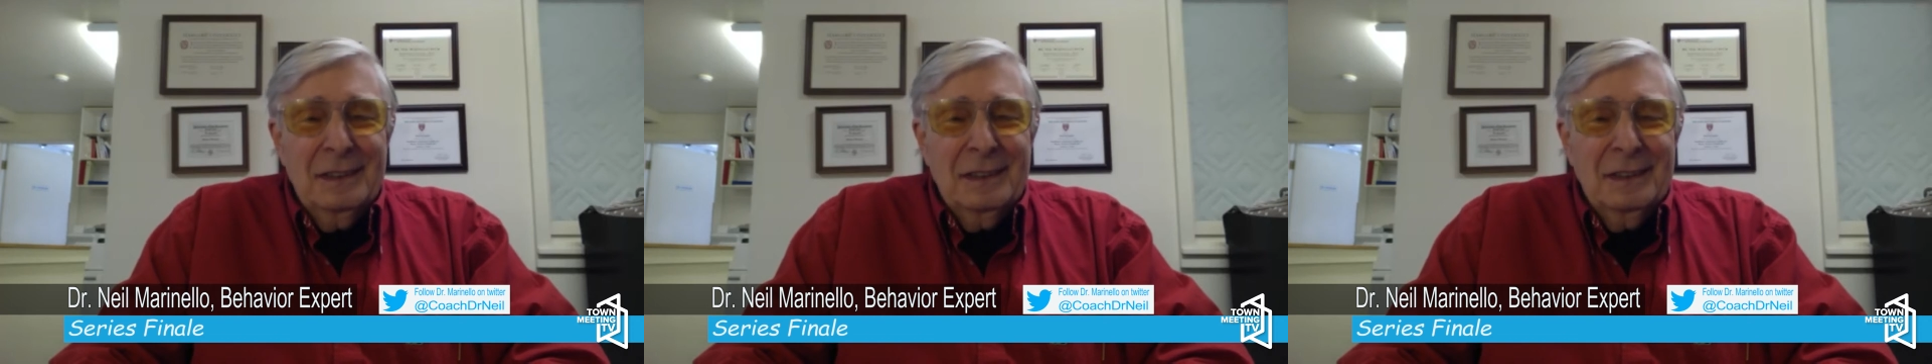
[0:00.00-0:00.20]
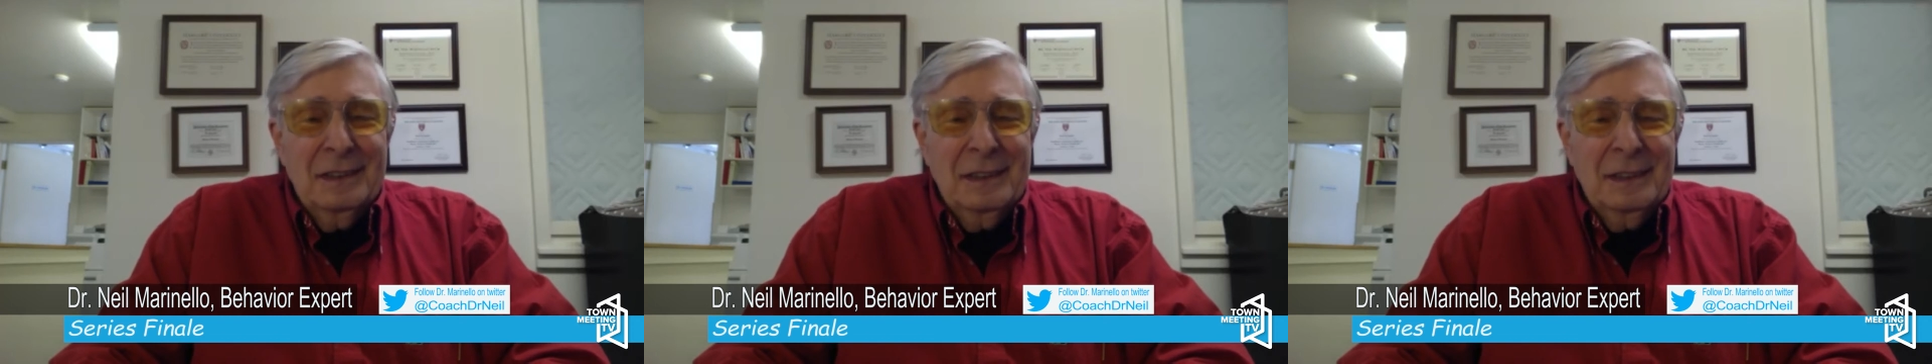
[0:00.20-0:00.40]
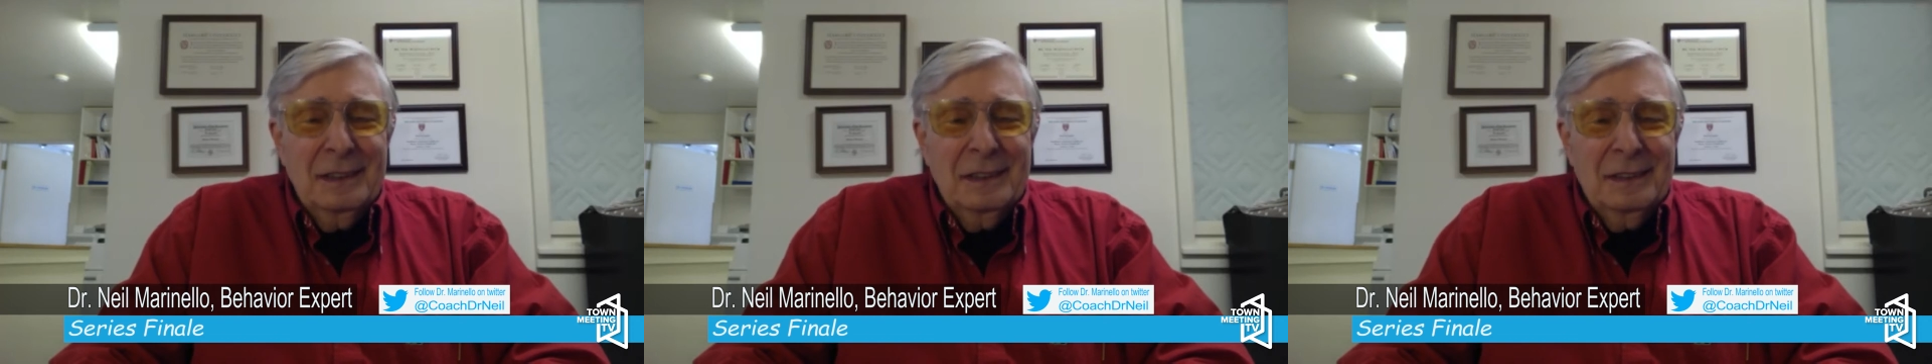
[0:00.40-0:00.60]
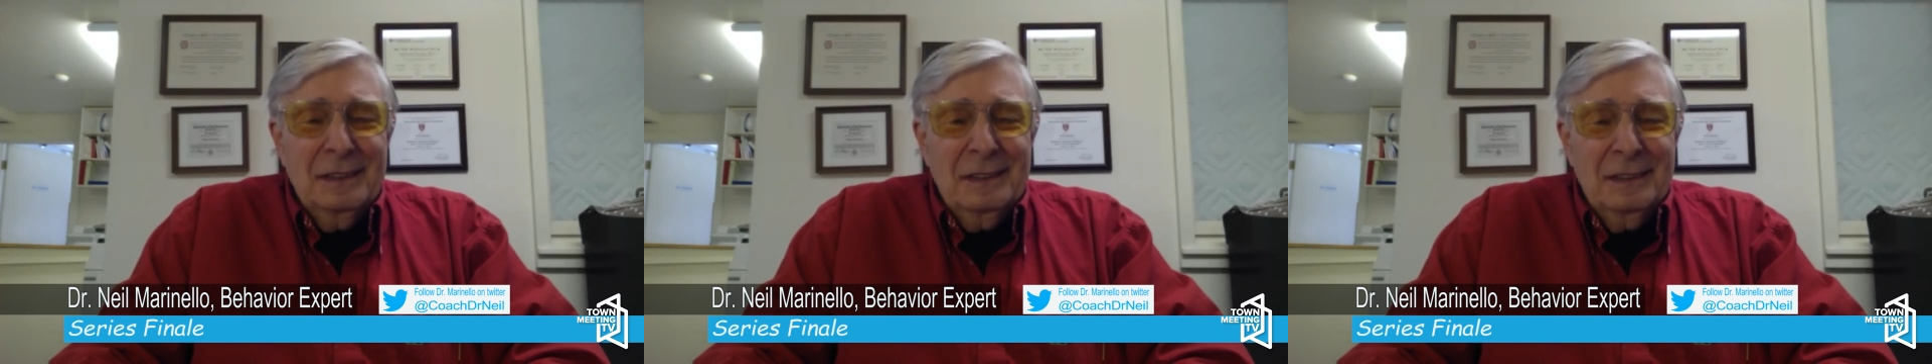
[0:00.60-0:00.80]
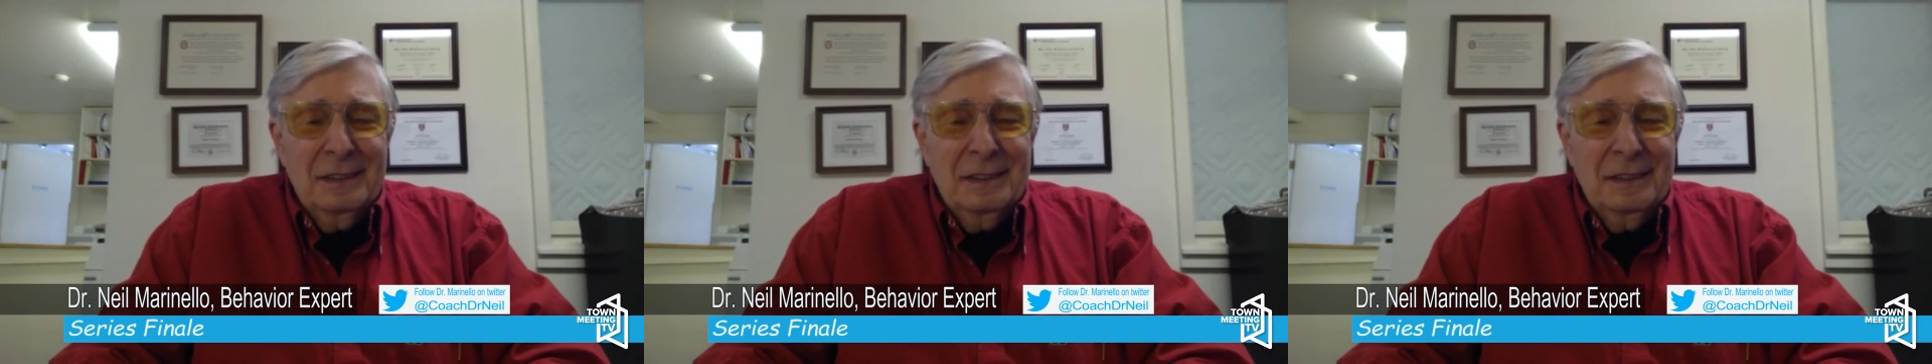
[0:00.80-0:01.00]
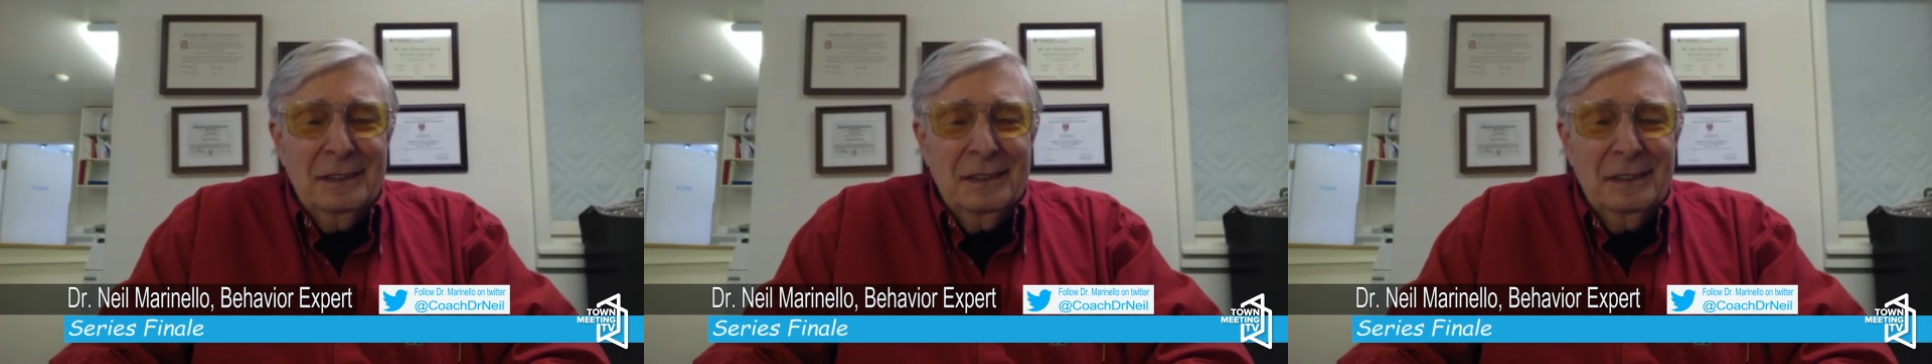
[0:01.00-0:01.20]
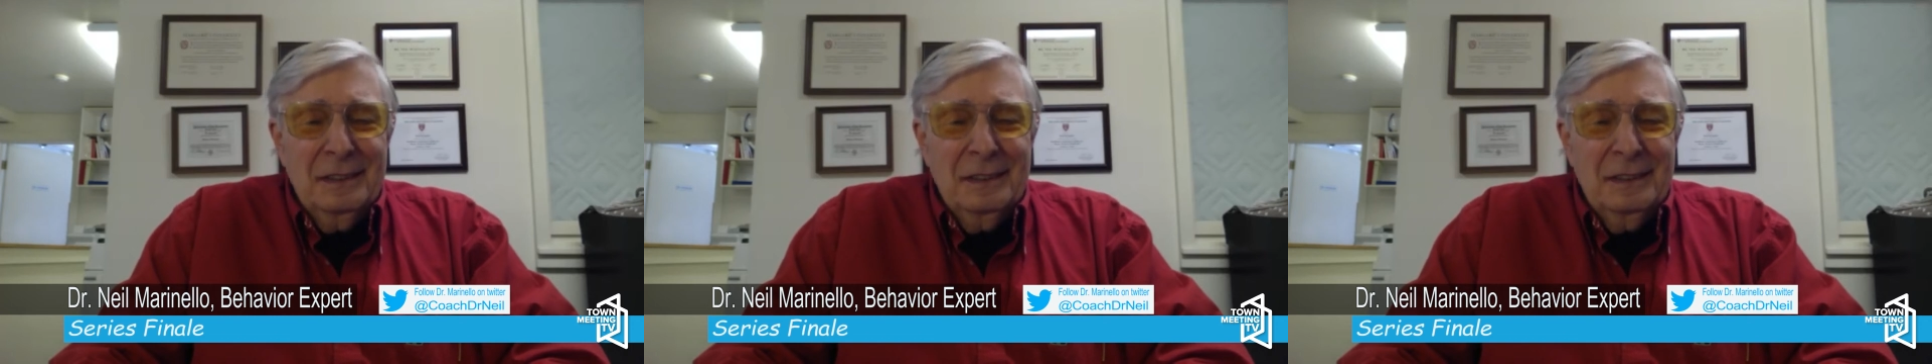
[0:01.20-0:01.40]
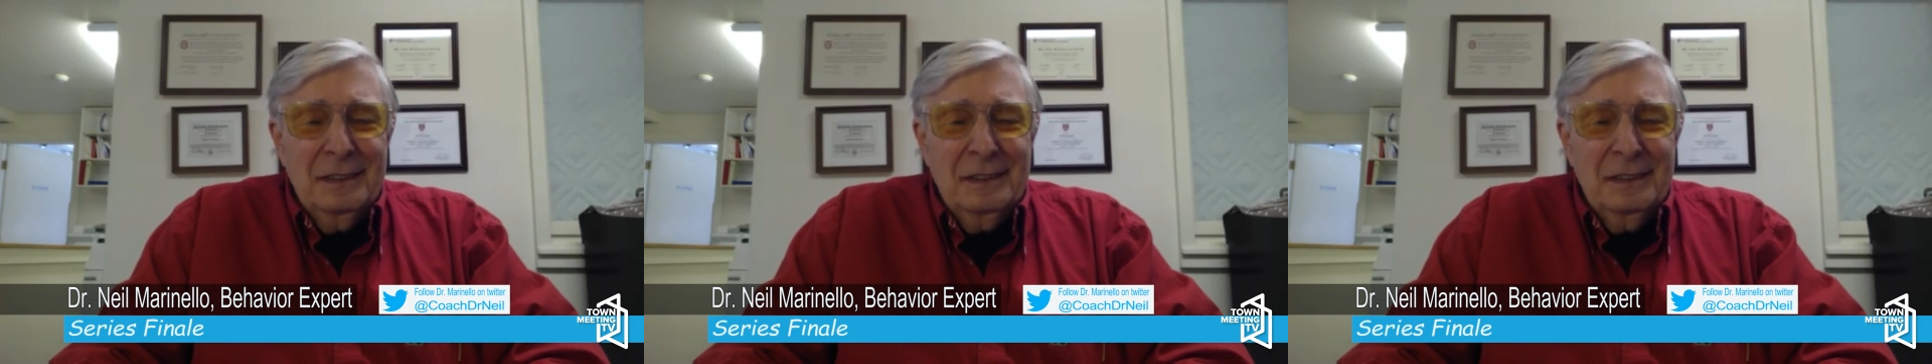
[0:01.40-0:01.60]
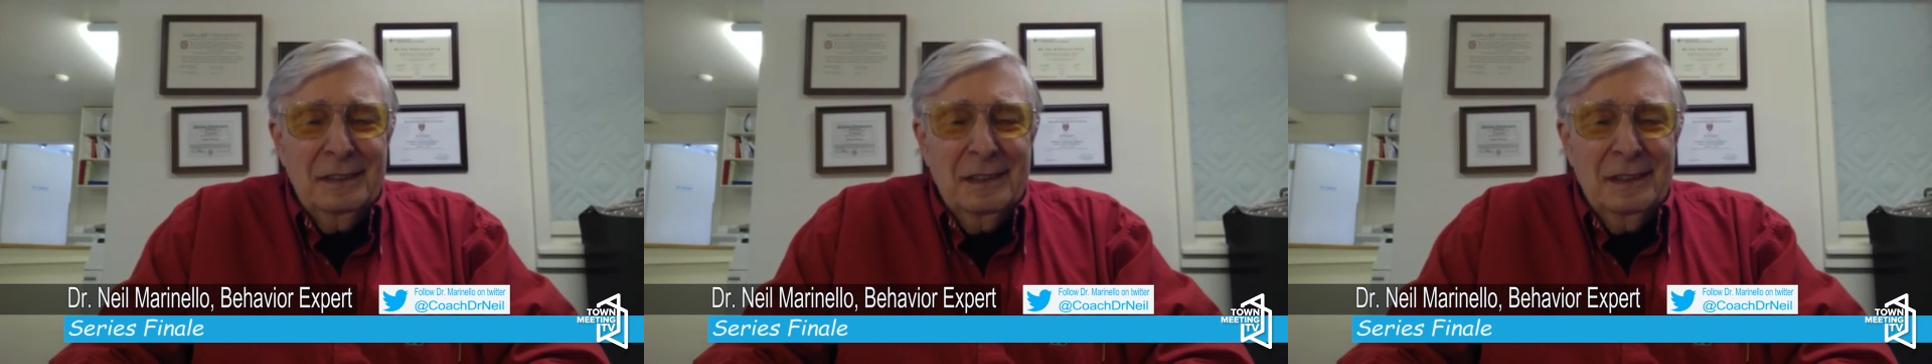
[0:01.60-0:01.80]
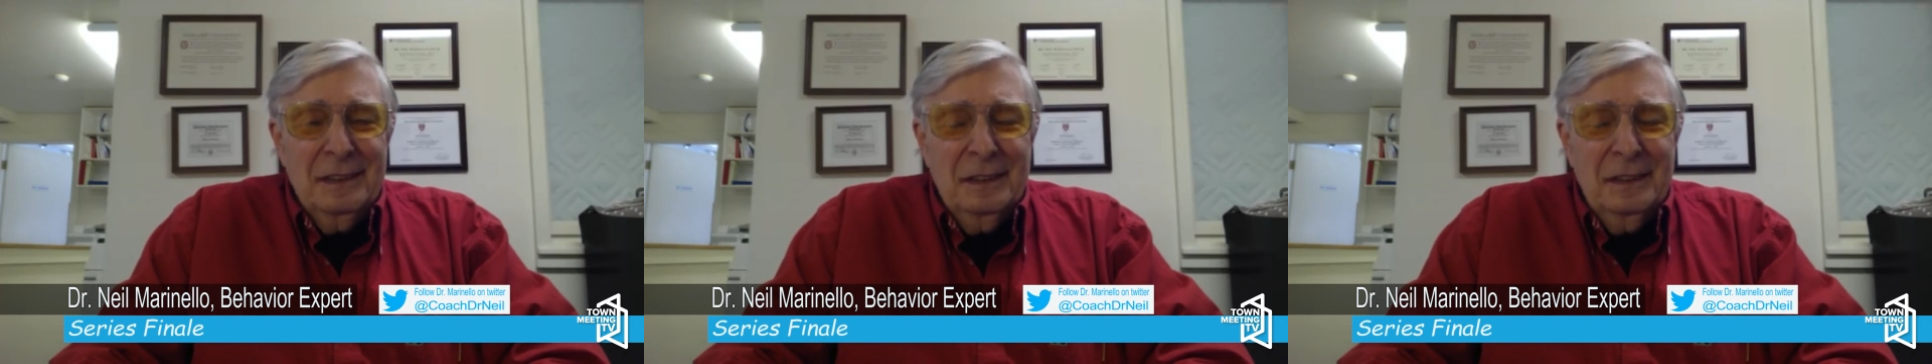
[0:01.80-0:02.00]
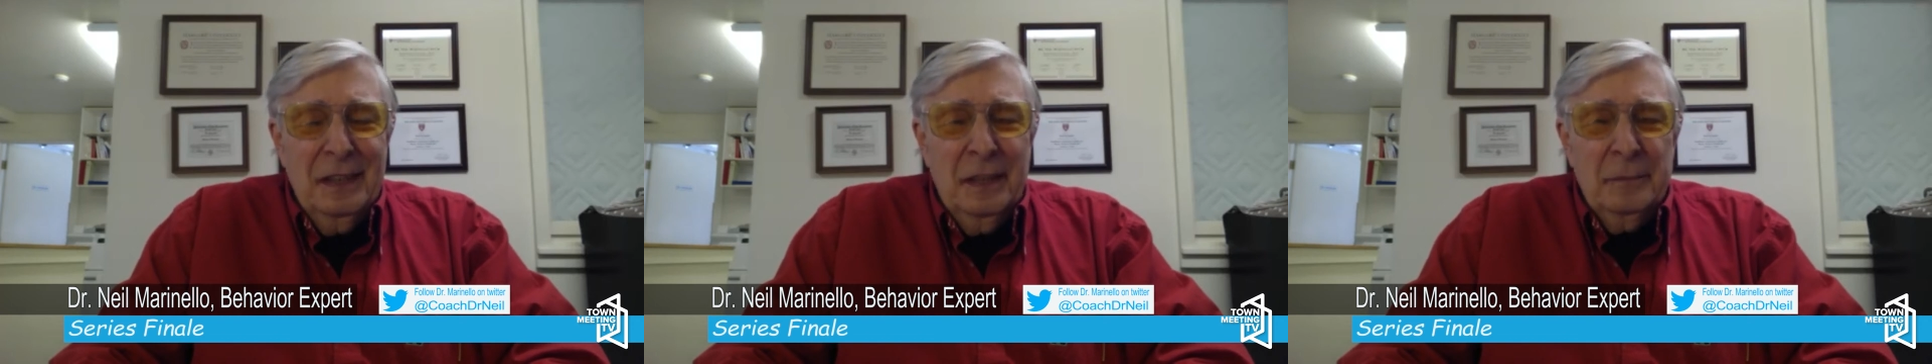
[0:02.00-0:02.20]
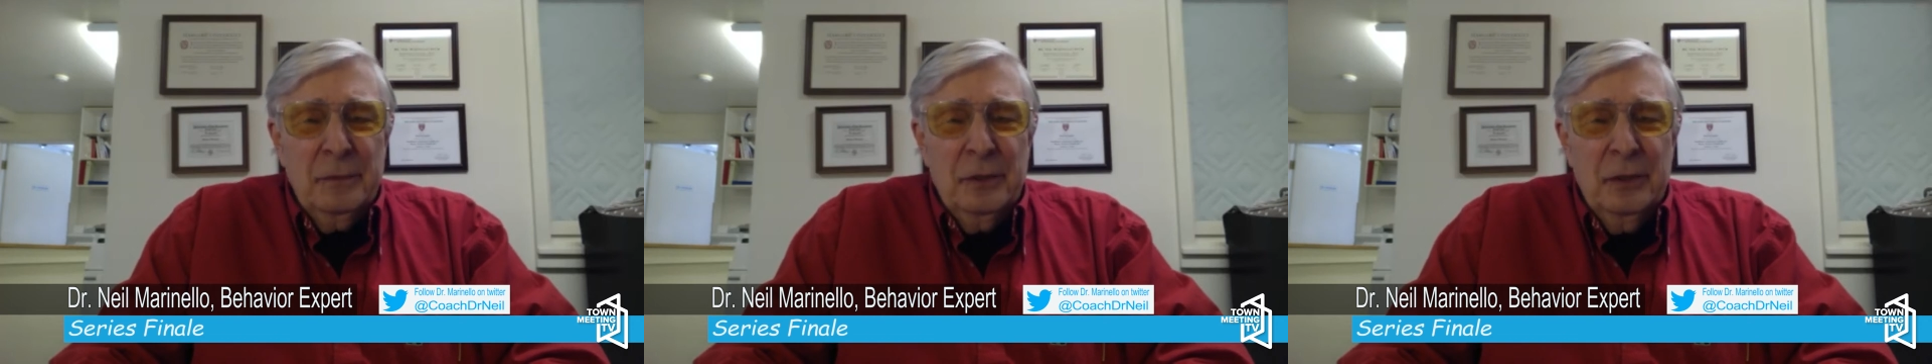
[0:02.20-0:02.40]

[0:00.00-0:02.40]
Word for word: that uh, uh, that came to